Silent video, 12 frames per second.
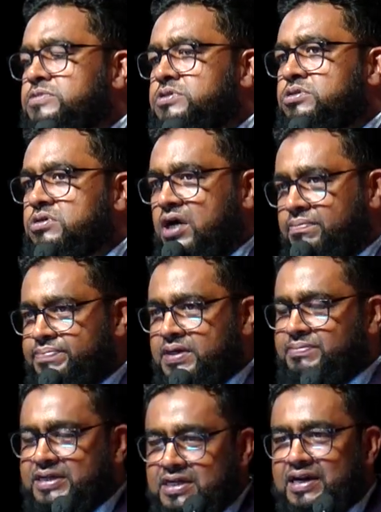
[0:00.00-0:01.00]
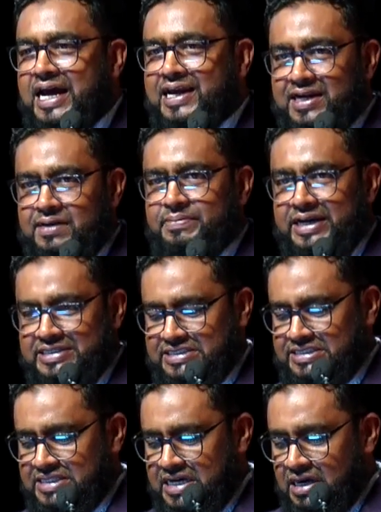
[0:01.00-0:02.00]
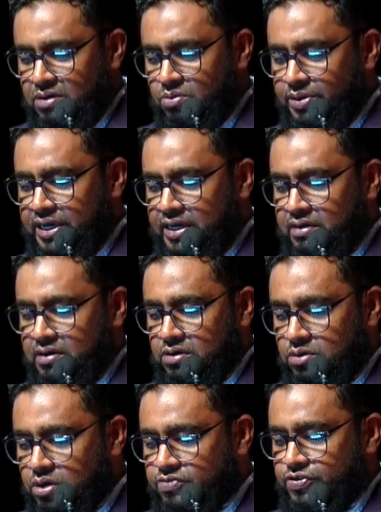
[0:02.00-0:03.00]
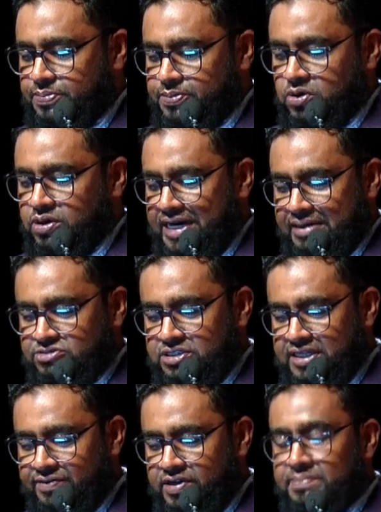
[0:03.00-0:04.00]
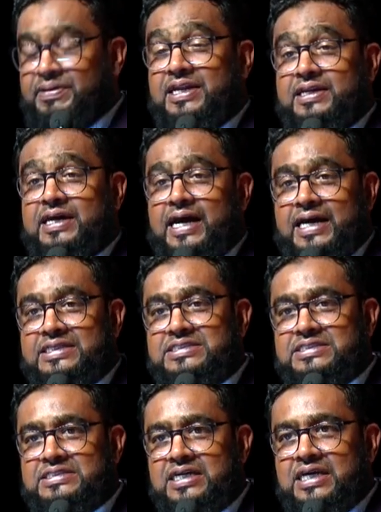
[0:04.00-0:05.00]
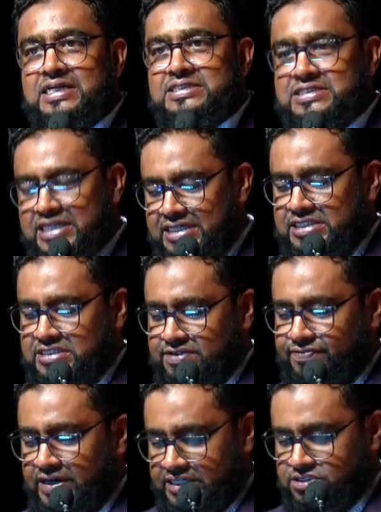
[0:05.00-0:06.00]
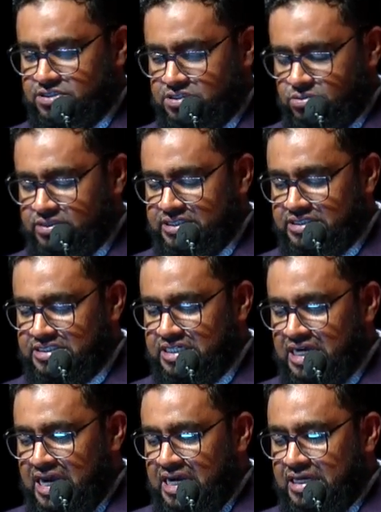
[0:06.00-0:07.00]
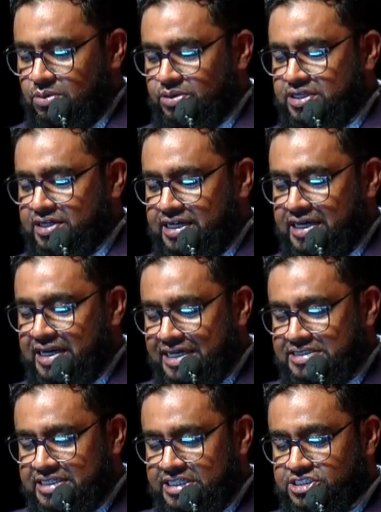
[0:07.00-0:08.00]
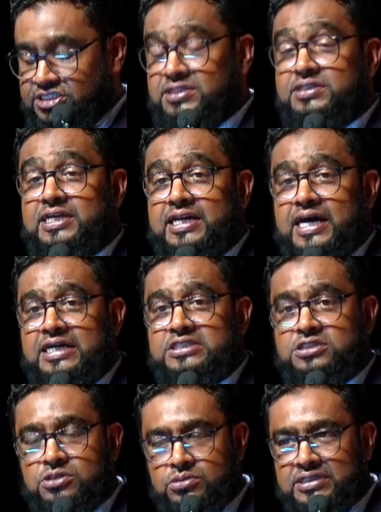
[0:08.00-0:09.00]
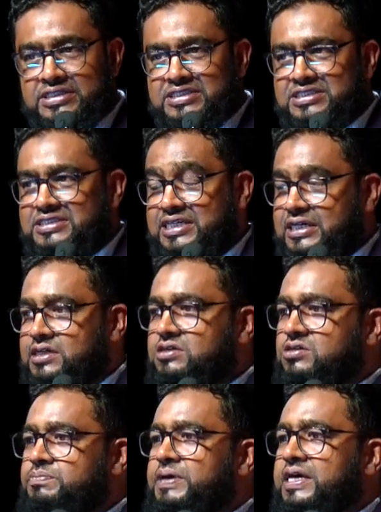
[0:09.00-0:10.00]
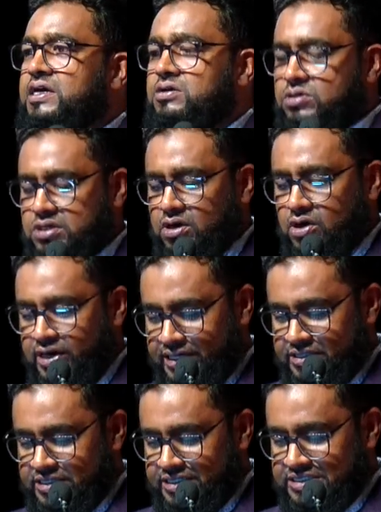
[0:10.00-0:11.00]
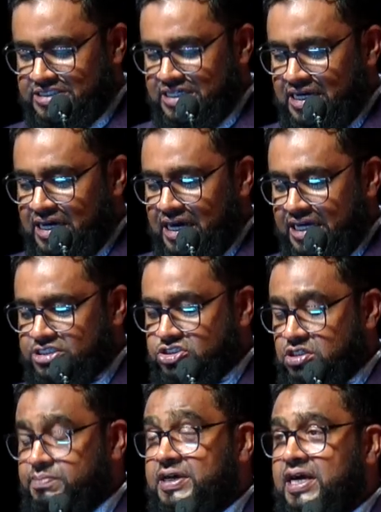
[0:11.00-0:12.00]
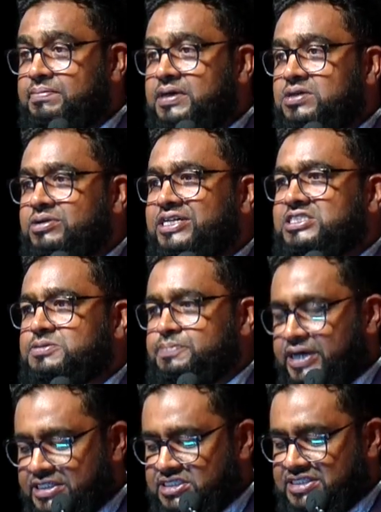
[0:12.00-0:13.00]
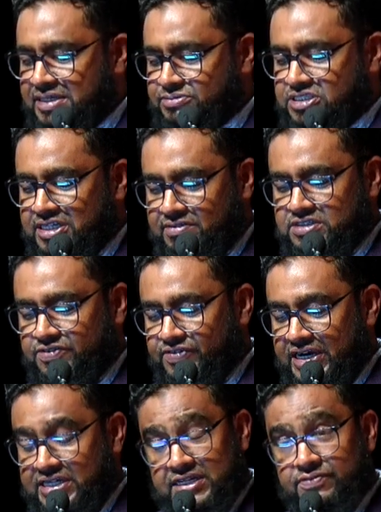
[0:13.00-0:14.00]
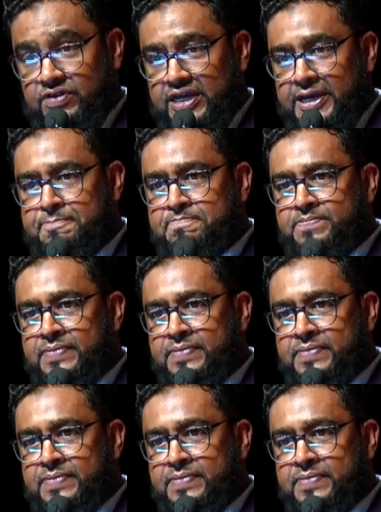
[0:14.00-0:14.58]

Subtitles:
To complement our academics, we look for programs to develop and enhance skills of our students. Now, with the realization that our students need to be good orators and should be able to express themselves effectively,